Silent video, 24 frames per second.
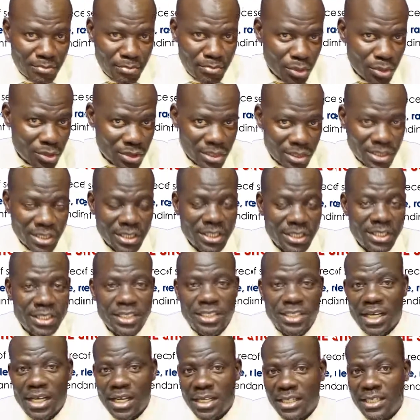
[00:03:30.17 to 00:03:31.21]
post it,
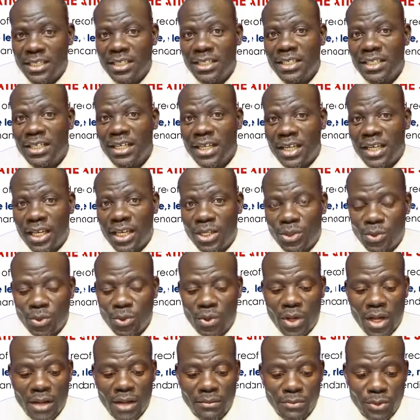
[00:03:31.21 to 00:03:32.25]
and it will
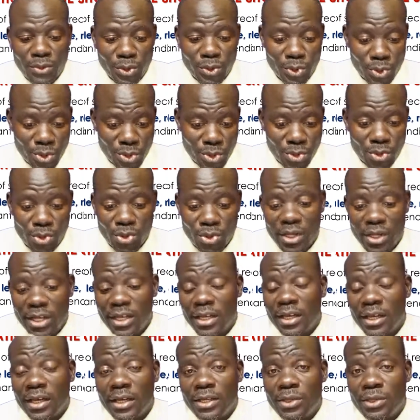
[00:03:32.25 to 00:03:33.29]
come to you. So
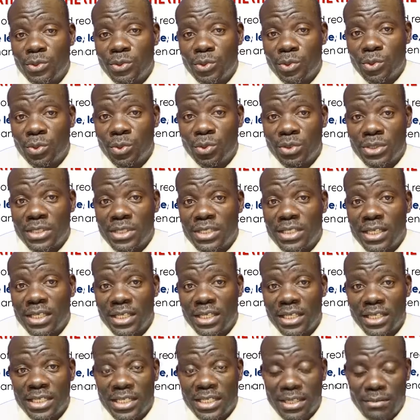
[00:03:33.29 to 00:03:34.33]
it was
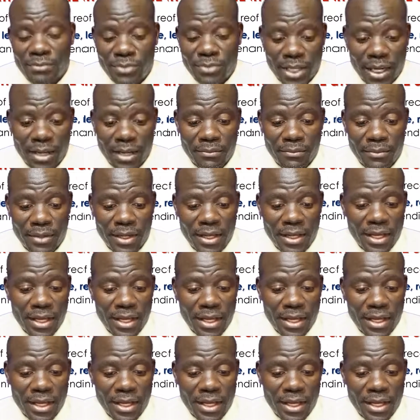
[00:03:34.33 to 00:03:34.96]
taking some time.